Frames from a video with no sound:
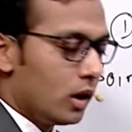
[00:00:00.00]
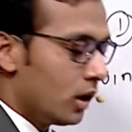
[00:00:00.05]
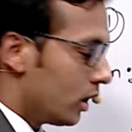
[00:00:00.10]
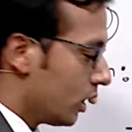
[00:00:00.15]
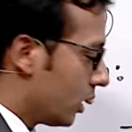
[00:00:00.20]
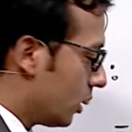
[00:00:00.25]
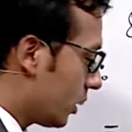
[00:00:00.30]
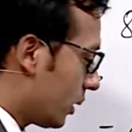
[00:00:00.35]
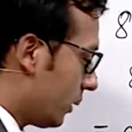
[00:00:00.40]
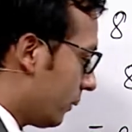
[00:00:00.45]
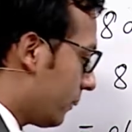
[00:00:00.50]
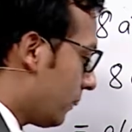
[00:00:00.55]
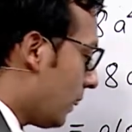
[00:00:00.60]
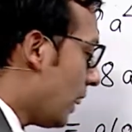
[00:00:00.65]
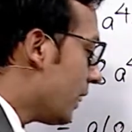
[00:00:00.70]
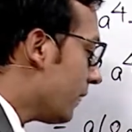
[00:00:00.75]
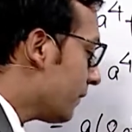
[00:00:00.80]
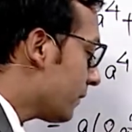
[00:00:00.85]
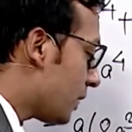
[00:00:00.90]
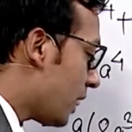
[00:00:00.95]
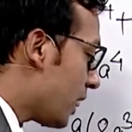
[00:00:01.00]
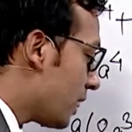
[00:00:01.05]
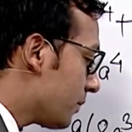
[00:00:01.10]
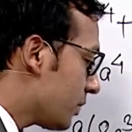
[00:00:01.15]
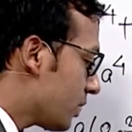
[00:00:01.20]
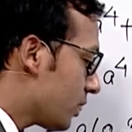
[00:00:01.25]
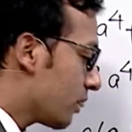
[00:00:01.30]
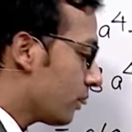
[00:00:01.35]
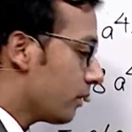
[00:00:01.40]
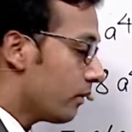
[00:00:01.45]
Okay, 5
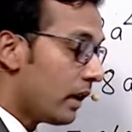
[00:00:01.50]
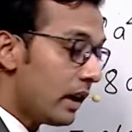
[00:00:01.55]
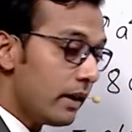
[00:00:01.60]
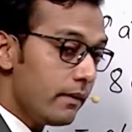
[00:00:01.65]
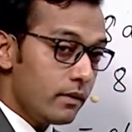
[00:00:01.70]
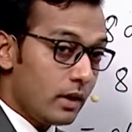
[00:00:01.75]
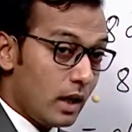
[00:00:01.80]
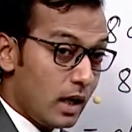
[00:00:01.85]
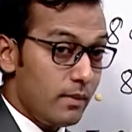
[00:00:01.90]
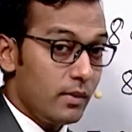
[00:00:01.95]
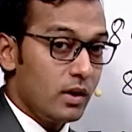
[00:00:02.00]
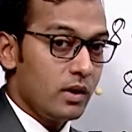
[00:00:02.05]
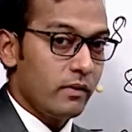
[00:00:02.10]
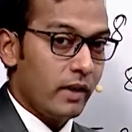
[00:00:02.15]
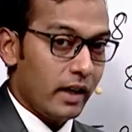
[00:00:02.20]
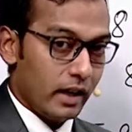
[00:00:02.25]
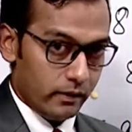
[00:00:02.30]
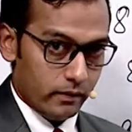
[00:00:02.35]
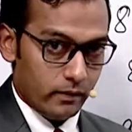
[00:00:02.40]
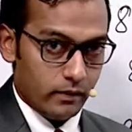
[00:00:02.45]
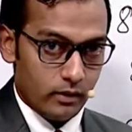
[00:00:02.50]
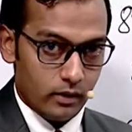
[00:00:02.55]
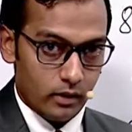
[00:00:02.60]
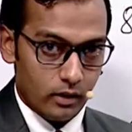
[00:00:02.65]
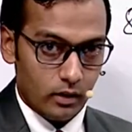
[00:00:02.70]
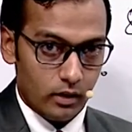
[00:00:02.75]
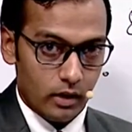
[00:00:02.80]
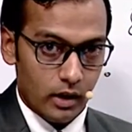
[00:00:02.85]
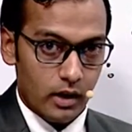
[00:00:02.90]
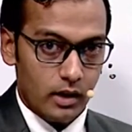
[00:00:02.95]
times 5 times 5
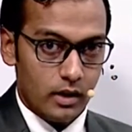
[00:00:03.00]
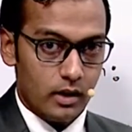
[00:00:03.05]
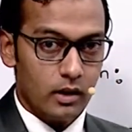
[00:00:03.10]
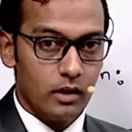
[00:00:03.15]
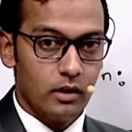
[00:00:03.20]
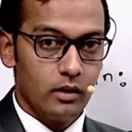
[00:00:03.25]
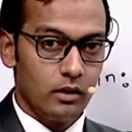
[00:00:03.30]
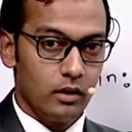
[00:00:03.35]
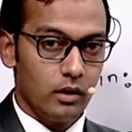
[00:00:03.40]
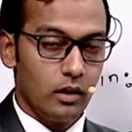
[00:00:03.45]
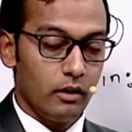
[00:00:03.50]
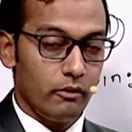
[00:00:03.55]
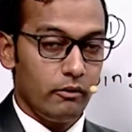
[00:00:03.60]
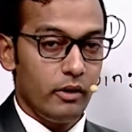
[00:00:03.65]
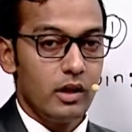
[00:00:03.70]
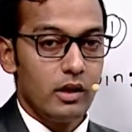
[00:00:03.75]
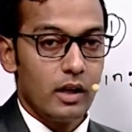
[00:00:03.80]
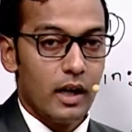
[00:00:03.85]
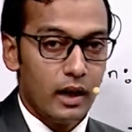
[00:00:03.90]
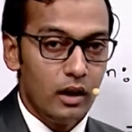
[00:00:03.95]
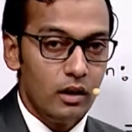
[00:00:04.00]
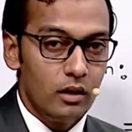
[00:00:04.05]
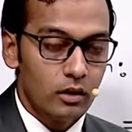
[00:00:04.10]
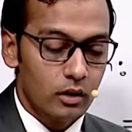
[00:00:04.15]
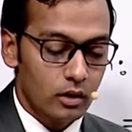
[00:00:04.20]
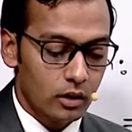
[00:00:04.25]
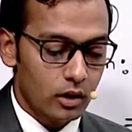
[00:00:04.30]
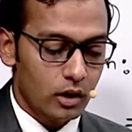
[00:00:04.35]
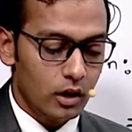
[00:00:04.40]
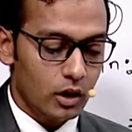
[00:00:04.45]
is
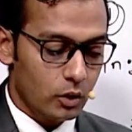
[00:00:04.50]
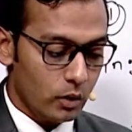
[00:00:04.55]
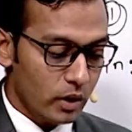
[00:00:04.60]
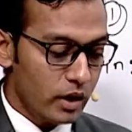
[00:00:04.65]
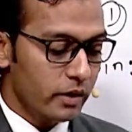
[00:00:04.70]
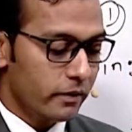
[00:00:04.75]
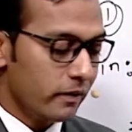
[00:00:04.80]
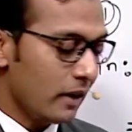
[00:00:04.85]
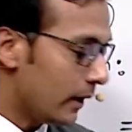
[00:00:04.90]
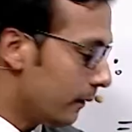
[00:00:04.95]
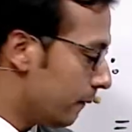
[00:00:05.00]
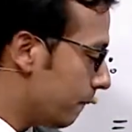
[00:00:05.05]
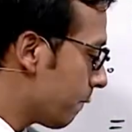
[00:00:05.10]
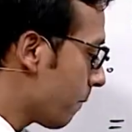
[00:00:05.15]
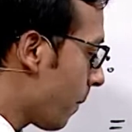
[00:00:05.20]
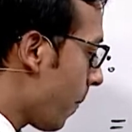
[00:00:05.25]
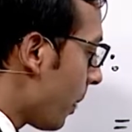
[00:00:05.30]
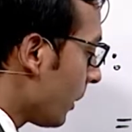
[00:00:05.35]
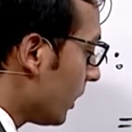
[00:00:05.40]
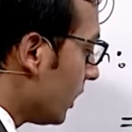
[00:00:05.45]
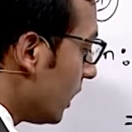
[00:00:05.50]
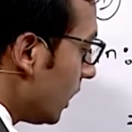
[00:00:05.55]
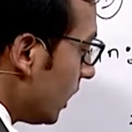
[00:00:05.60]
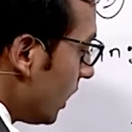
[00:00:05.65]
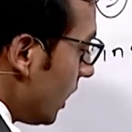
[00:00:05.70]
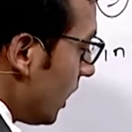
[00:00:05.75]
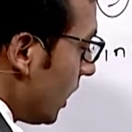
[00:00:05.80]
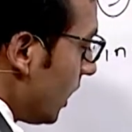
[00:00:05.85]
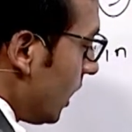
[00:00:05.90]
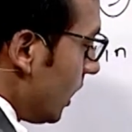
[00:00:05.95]
125.
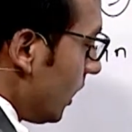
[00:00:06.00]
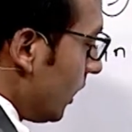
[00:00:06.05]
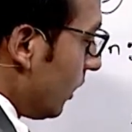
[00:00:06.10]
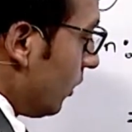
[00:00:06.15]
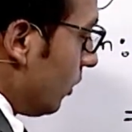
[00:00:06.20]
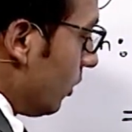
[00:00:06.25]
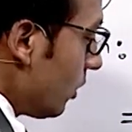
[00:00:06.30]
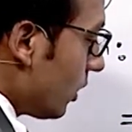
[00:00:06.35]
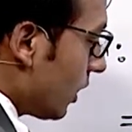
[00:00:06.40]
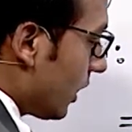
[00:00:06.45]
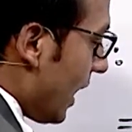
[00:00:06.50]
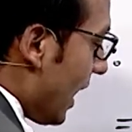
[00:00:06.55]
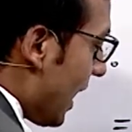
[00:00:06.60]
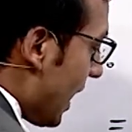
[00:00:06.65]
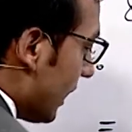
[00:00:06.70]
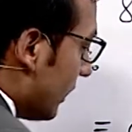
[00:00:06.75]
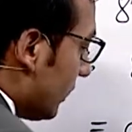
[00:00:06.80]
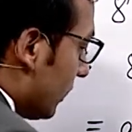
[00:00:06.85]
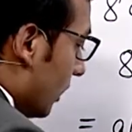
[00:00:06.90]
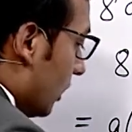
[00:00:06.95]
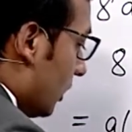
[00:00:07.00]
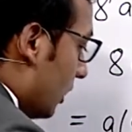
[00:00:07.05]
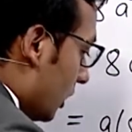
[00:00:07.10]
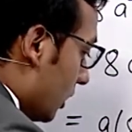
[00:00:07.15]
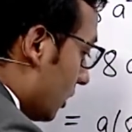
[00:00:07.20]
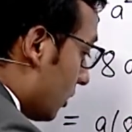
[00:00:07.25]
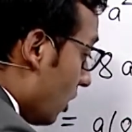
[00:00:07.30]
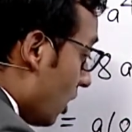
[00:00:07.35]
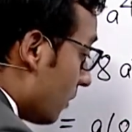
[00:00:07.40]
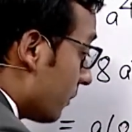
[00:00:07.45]
Now look at the
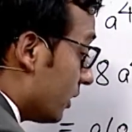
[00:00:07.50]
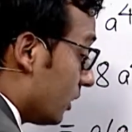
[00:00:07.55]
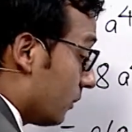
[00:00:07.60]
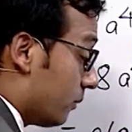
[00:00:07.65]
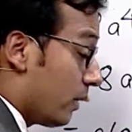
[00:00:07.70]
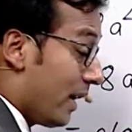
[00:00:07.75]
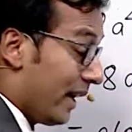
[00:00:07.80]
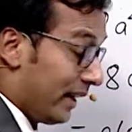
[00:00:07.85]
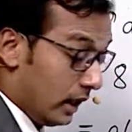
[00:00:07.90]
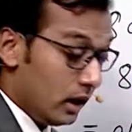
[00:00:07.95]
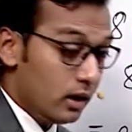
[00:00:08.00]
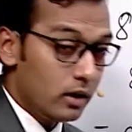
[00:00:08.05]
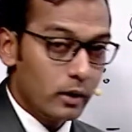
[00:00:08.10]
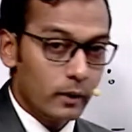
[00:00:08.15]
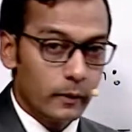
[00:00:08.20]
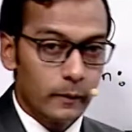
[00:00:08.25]
term in a bracket.